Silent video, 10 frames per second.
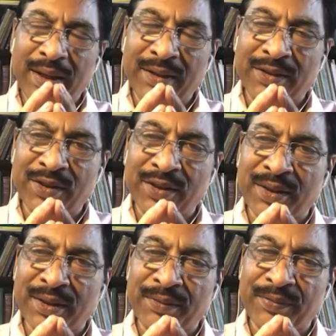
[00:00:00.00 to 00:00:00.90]
And
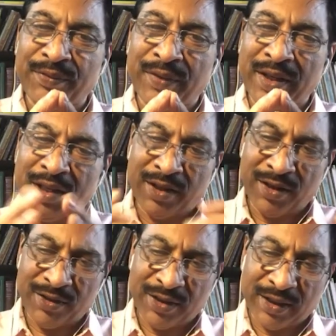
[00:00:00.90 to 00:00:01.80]
when he
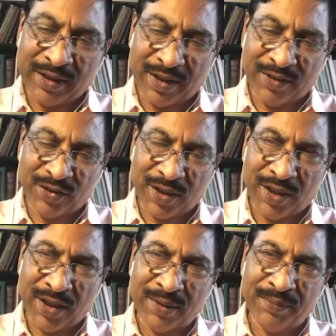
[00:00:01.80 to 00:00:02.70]
reached that
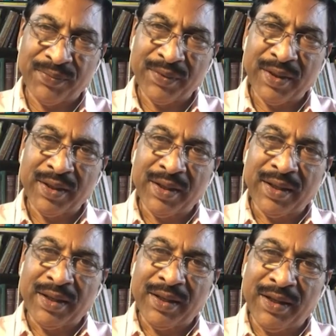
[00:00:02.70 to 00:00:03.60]
Kesariya,
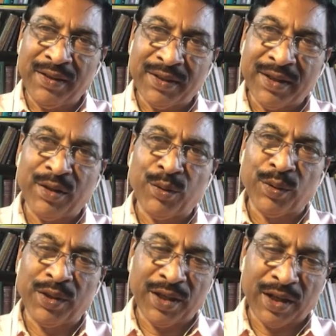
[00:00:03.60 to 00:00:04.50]
he said,
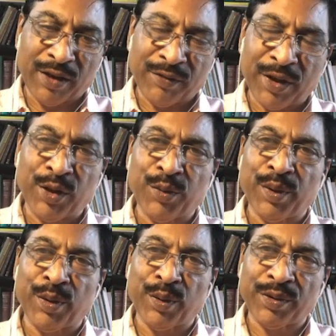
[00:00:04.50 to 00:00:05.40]
no, hereafter you
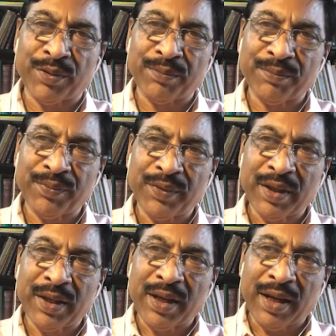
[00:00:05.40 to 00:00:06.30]
will not.
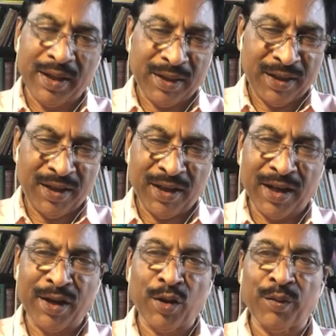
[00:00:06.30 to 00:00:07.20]
And he
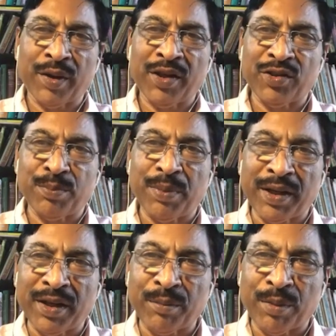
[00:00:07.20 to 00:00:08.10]
handed over his
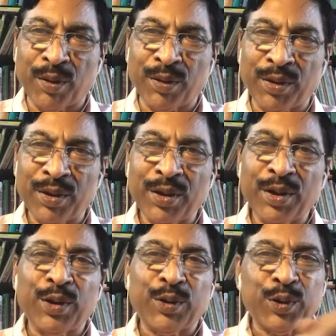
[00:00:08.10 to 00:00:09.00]
begging bowl
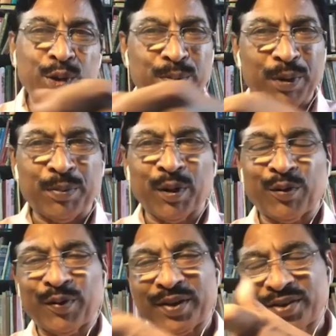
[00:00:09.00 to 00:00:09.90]
to the people
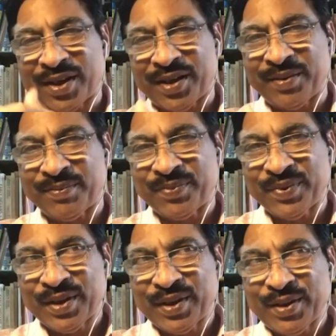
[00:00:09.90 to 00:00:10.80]
of Vaishali.
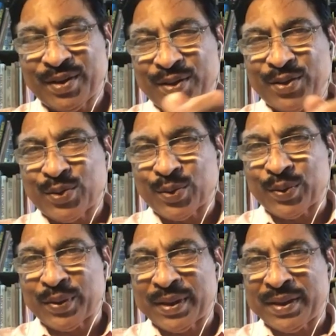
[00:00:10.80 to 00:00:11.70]

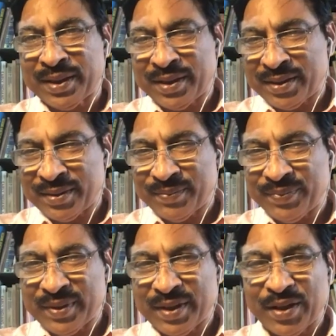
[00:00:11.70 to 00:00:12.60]
So there,
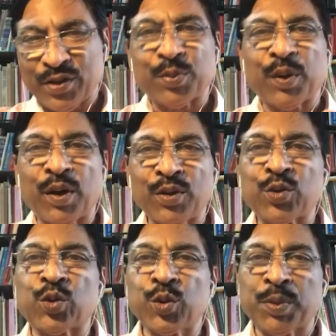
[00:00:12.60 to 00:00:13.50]
a small
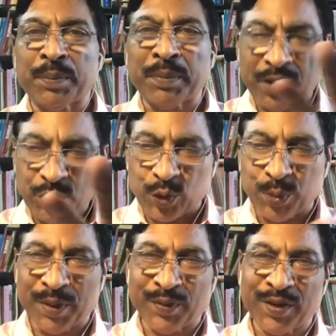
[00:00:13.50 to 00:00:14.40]
stupa, mud
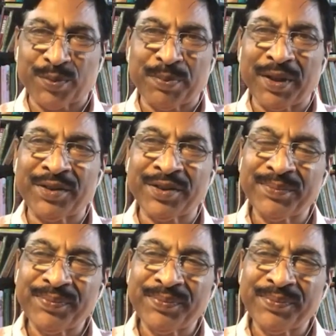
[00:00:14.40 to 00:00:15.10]
stupa, was built.